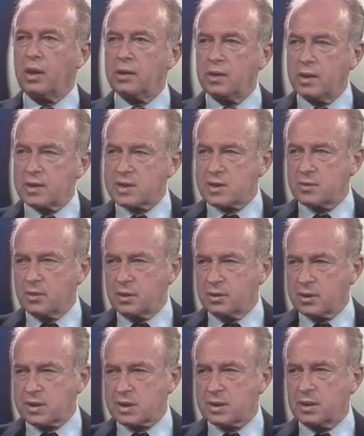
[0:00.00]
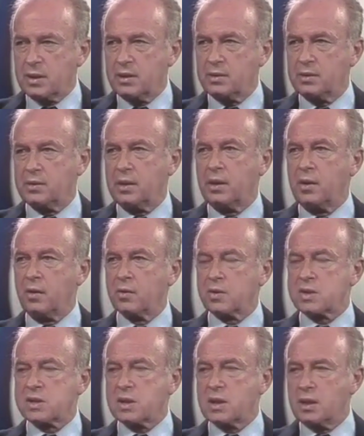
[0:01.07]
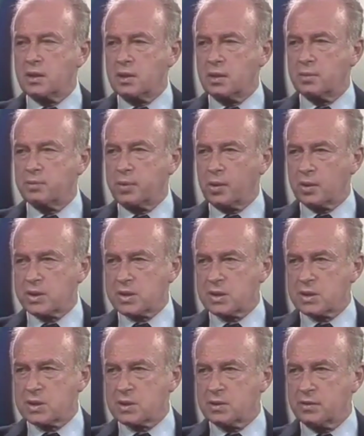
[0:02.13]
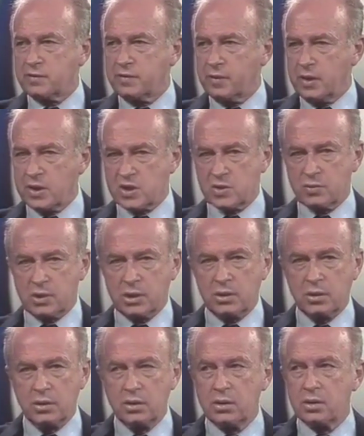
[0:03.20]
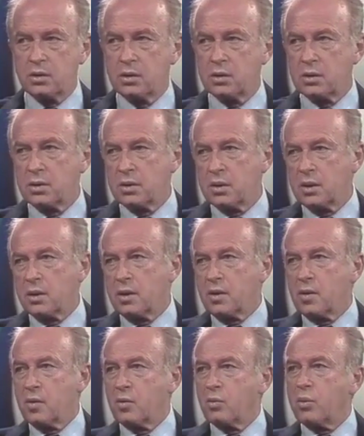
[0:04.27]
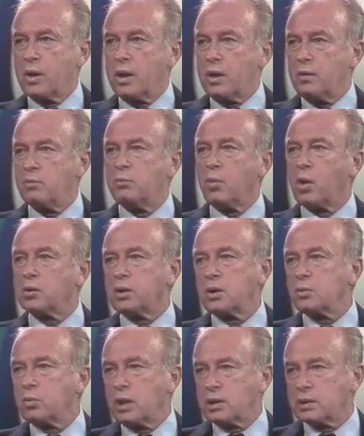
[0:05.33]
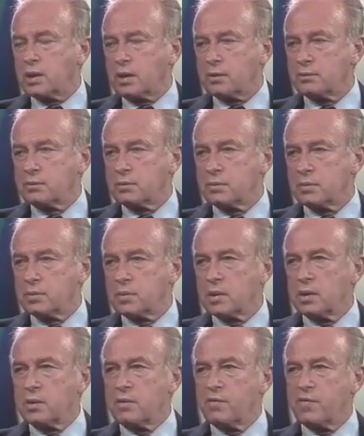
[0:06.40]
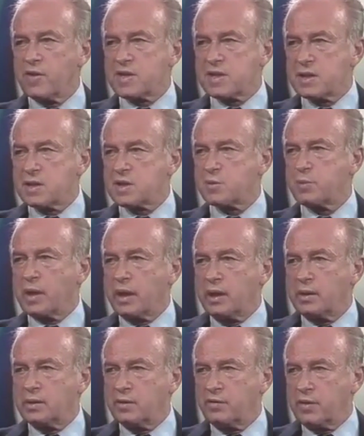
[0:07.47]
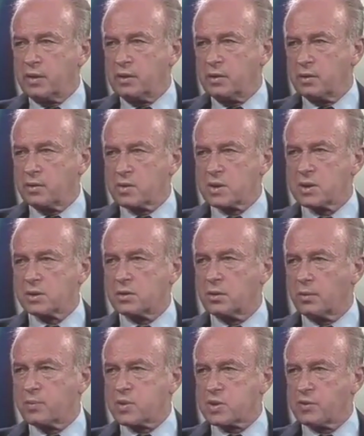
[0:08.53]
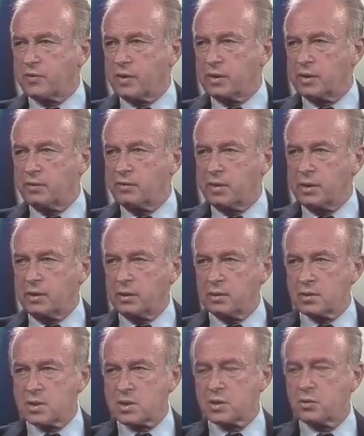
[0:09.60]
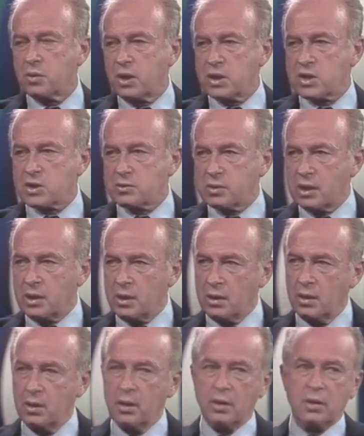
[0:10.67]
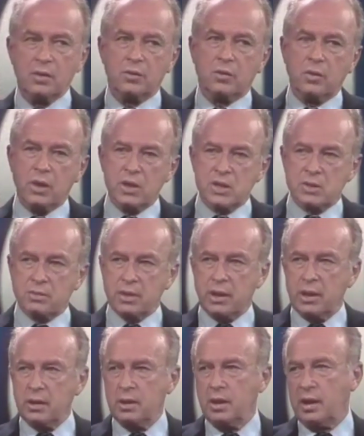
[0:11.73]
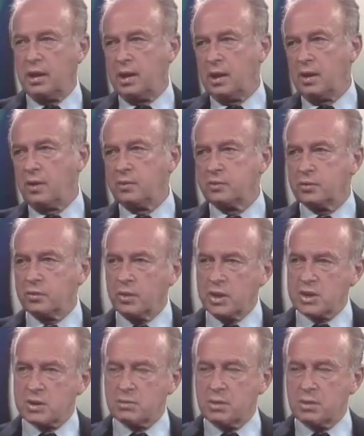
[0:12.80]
Well, I think that one has to understand the long-standing policies of Israel. We more than welcome visits by individuals, groups of individuals to Israel